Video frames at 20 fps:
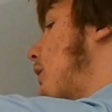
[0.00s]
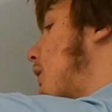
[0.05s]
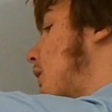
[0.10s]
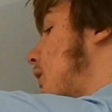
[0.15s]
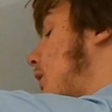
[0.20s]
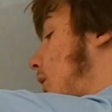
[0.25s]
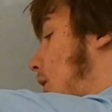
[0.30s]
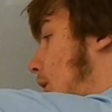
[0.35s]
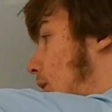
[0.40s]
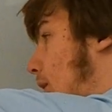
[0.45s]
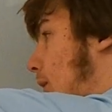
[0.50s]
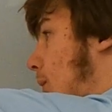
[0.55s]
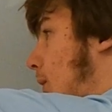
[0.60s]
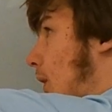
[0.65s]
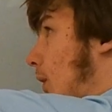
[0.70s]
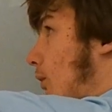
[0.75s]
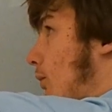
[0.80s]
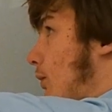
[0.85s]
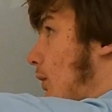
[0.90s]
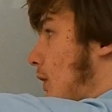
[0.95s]
is going to be
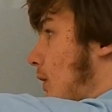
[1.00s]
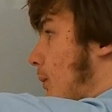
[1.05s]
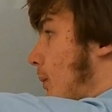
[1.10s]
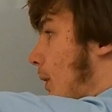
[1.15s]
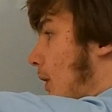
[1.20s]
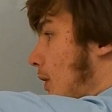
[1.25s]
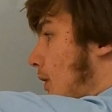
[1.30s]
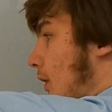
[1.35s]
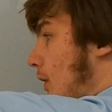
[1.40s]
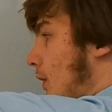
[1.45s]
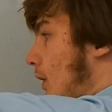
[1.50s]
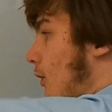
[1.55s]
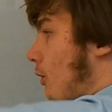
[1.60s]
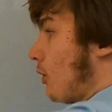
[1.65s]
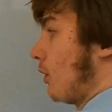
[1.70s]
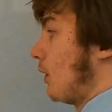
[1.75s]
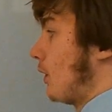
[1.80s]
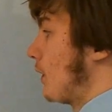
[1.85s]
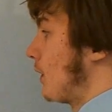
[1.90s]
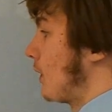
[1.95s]
our VESA BIOS
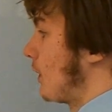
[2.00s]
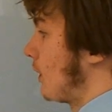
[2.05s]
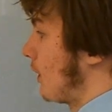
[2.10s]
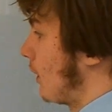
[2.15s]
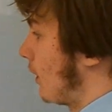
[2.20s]
extensions